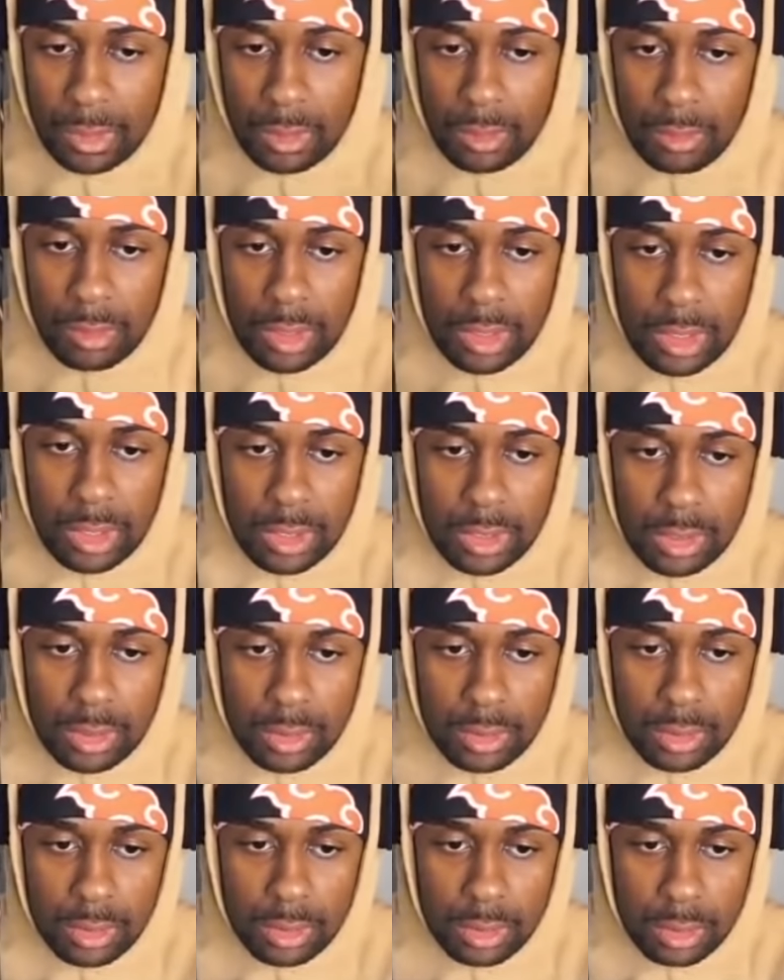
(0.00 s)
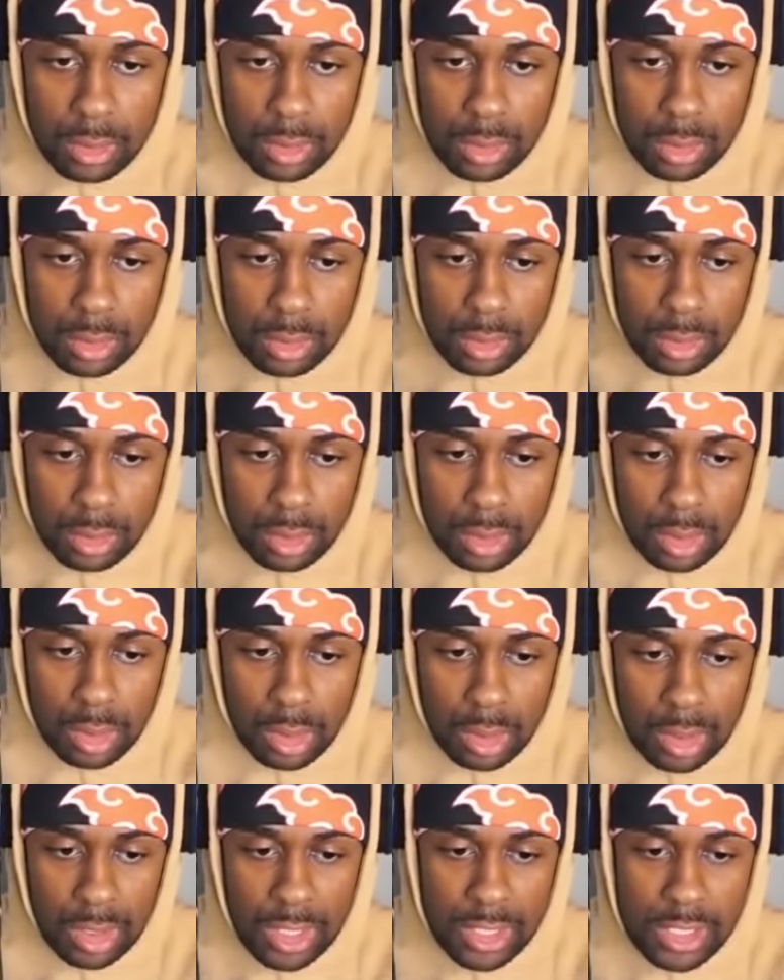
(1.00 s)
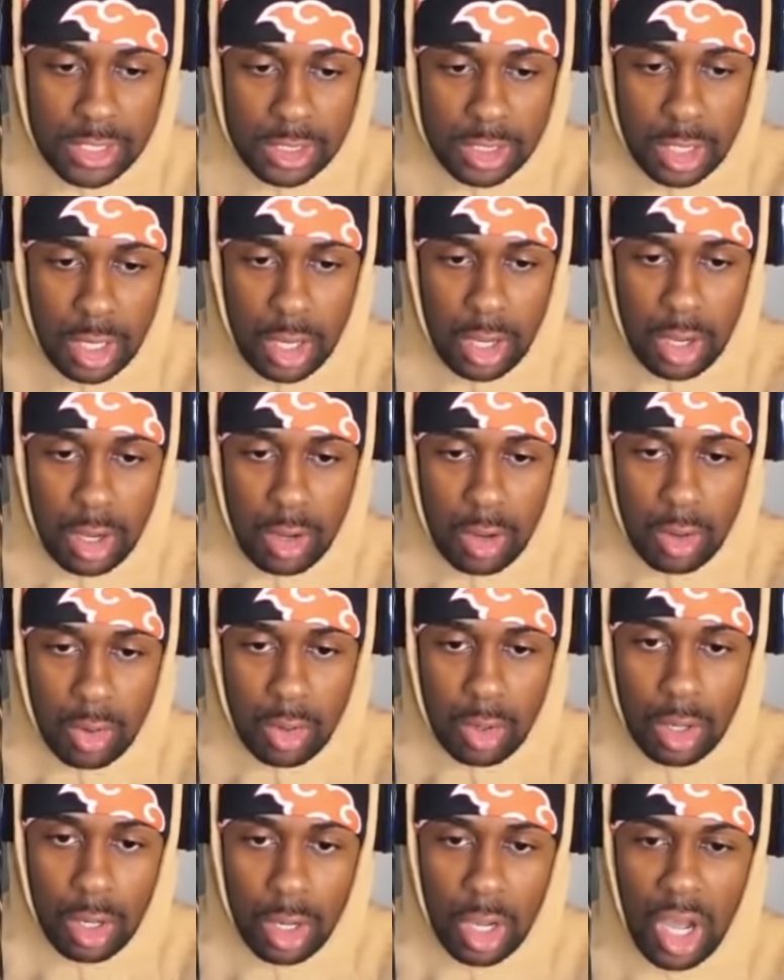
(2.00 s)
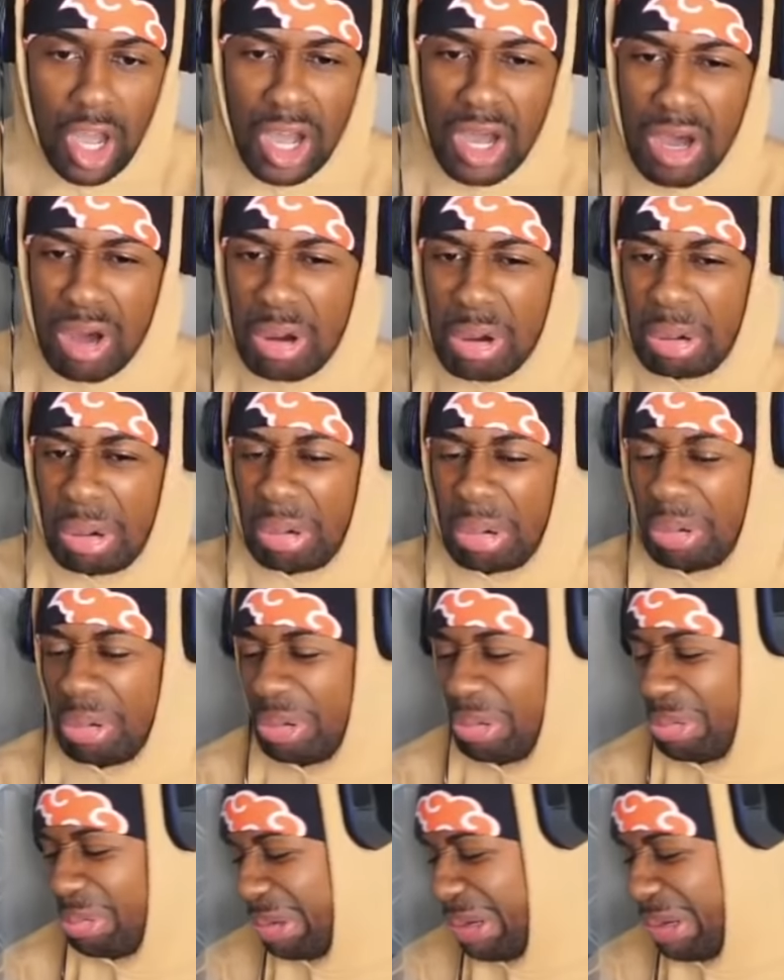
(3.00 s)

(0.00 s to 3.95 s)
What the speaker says: What did he do? Let's go. Oh!